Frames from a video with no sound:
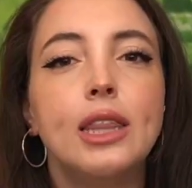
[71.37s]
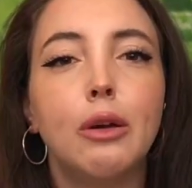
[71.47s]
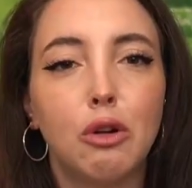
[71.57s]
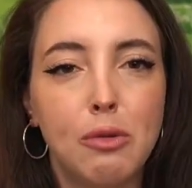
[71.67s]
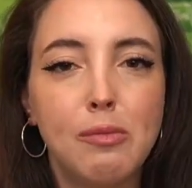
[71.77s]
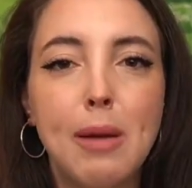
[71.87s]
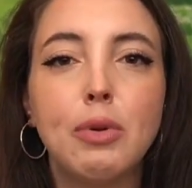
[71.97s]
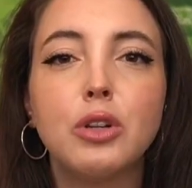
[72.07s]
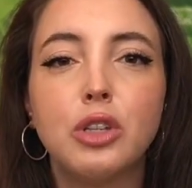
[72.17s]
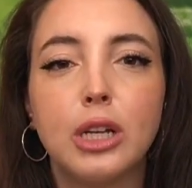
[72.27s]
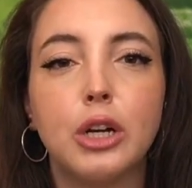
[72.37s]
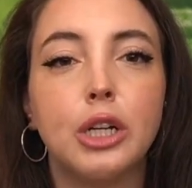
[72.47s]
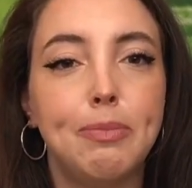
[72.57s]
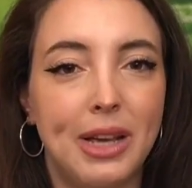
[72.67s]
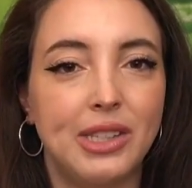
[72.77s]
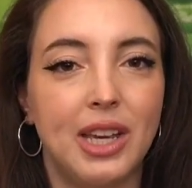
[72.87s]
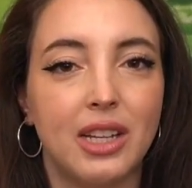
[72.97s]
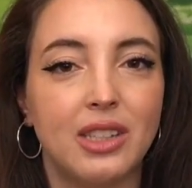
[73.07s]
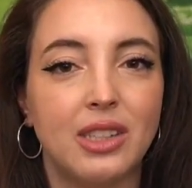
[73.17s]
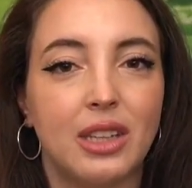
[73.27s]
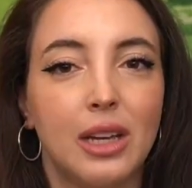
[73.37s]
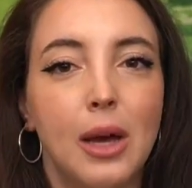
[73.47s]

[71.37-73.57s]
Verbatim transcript: they would remember security basics.